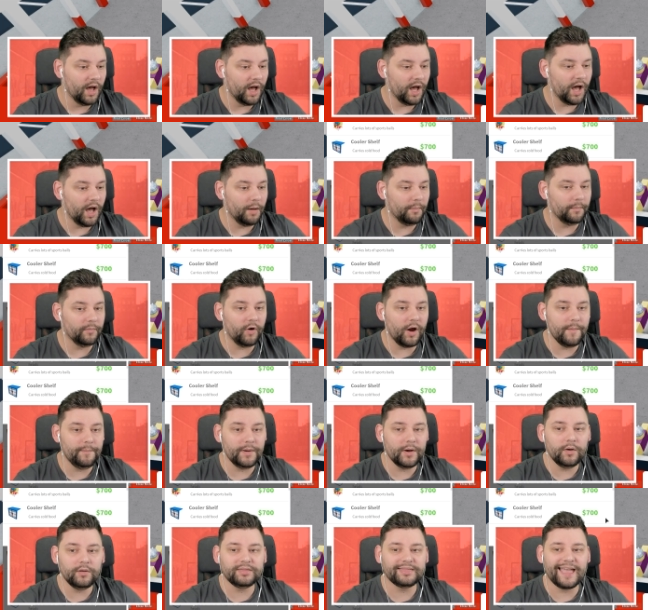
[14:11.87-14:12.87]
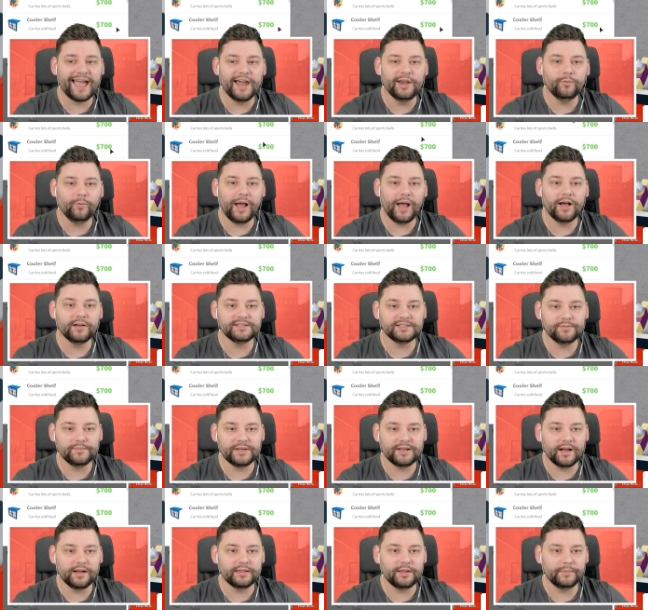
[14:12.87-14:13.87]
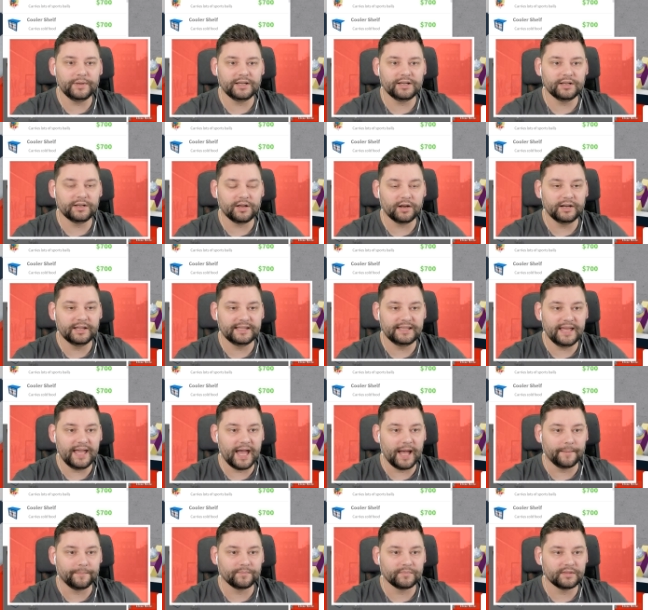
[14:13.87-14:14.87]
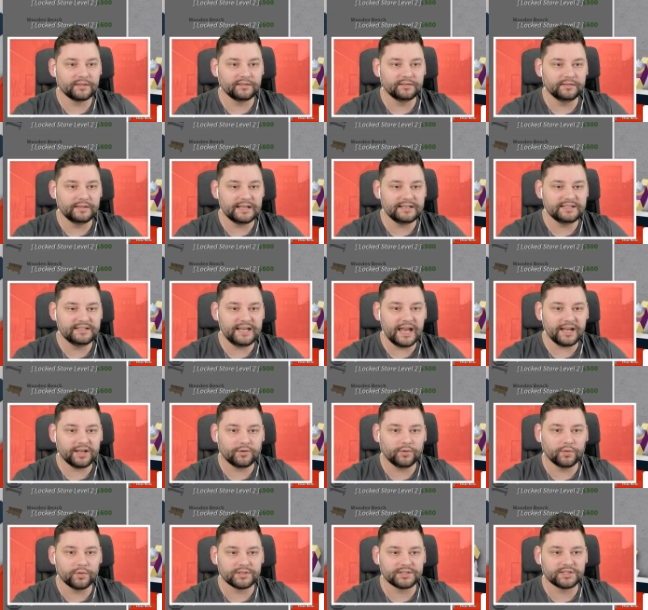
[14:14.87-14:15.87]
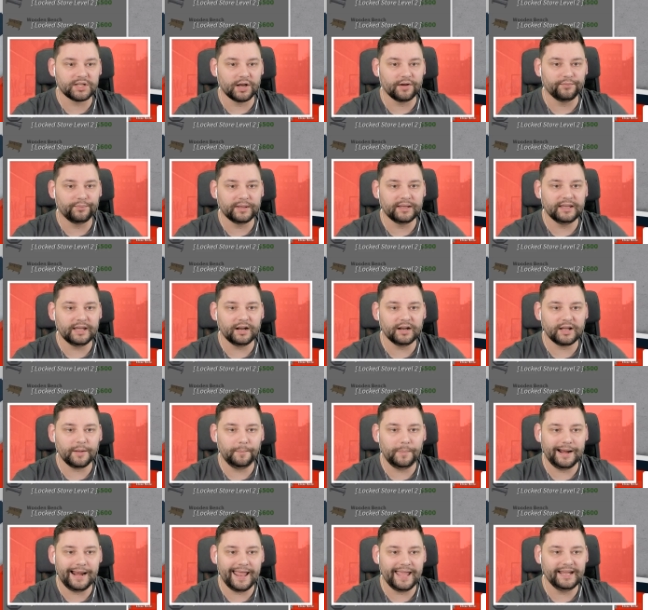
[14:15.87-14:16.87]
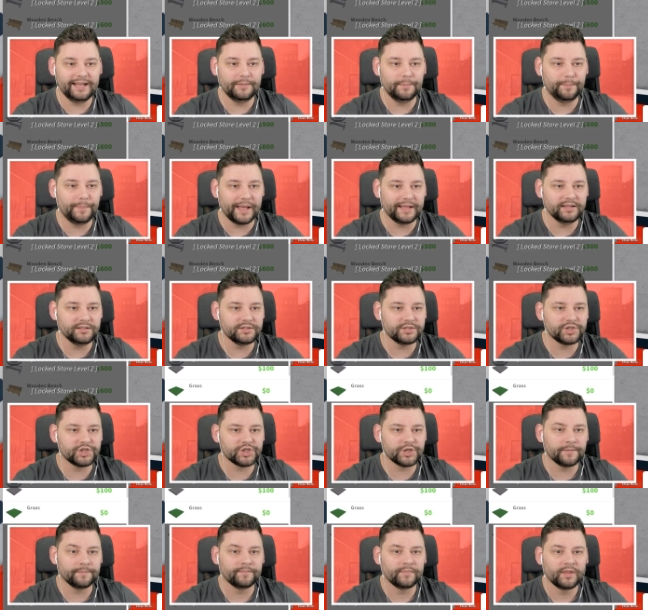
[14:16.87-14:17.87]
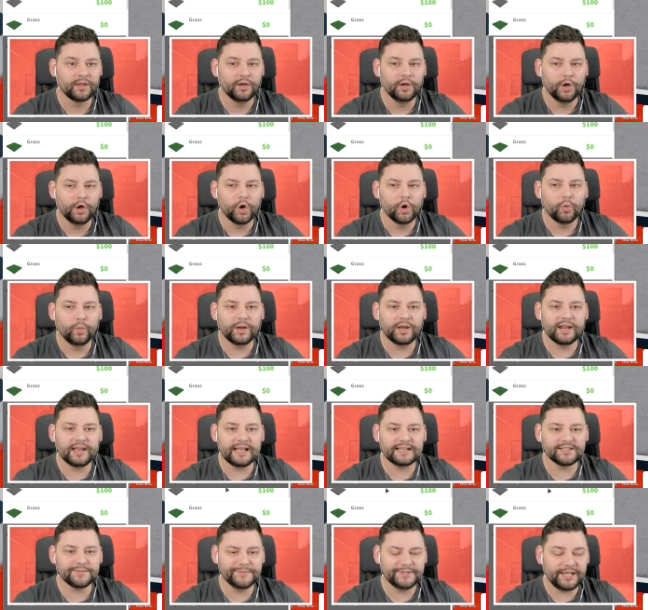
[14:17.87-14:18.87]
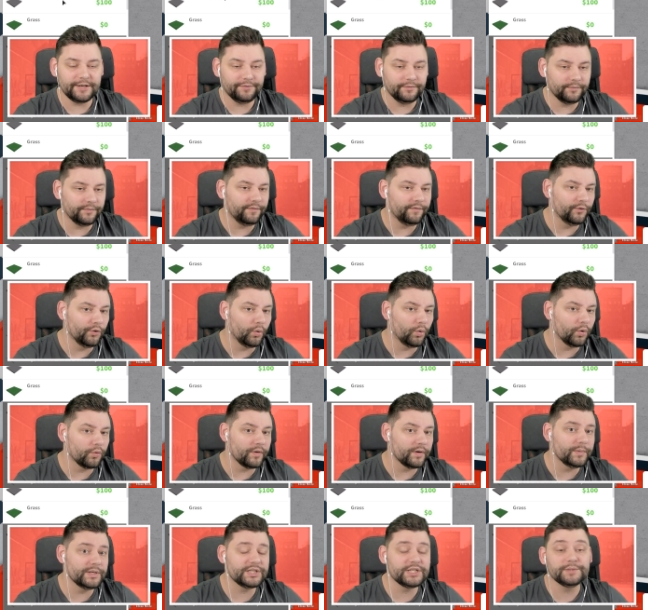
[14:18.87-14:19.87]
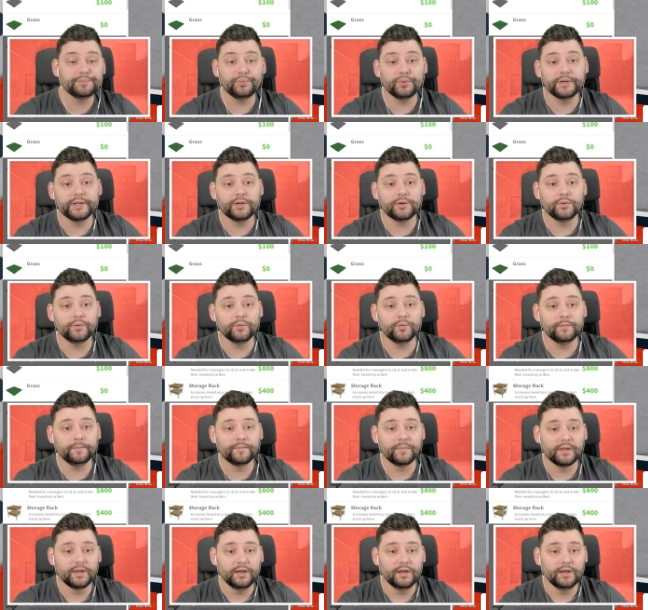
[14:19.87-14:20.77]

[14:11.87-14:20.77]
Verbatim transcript: Um, right, build then. What else have we got that we could kind of get? There's decor stuff. We can get like a plain bench. We could get some different flooring, which is pretty cool.